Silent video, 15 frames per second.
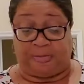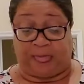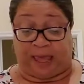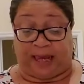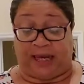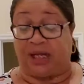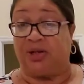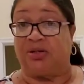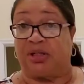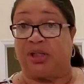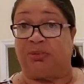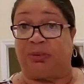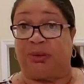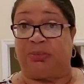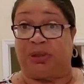they can use a little
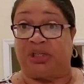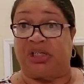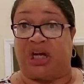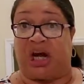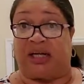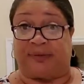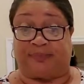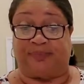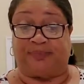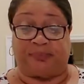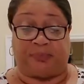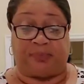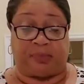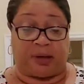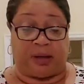bit more salt.
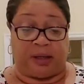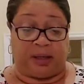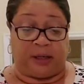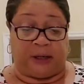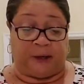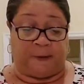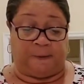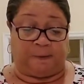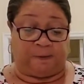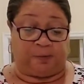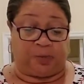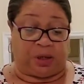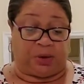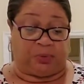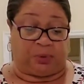
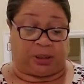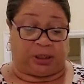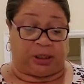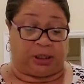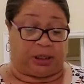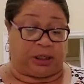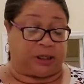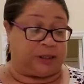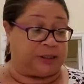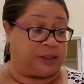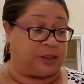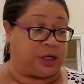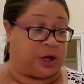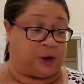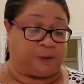It really could.
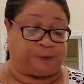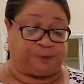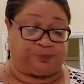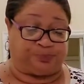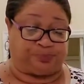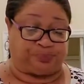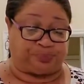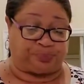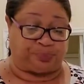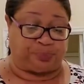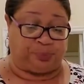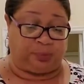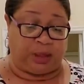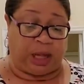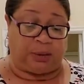So
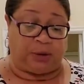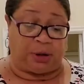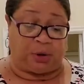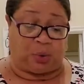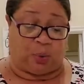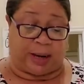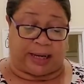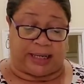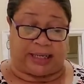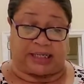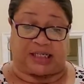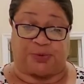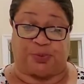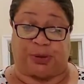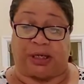I'm going to wait and
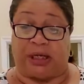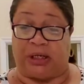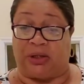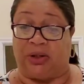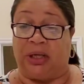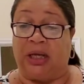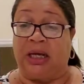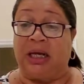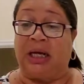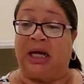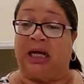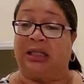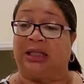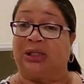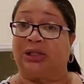sprinkle
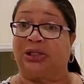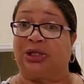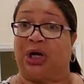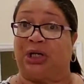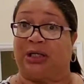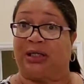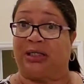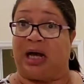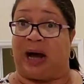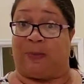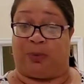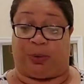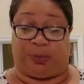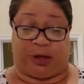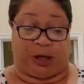a little salt on top
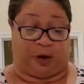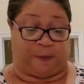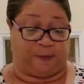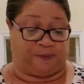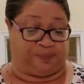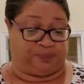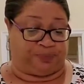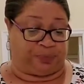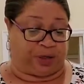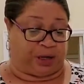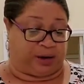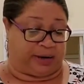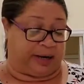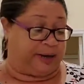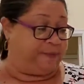when we go.
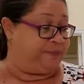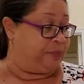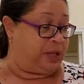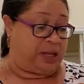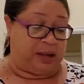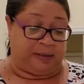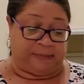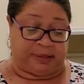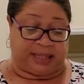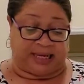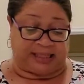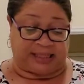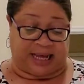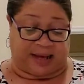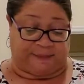All right. But that's
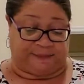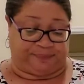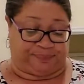that.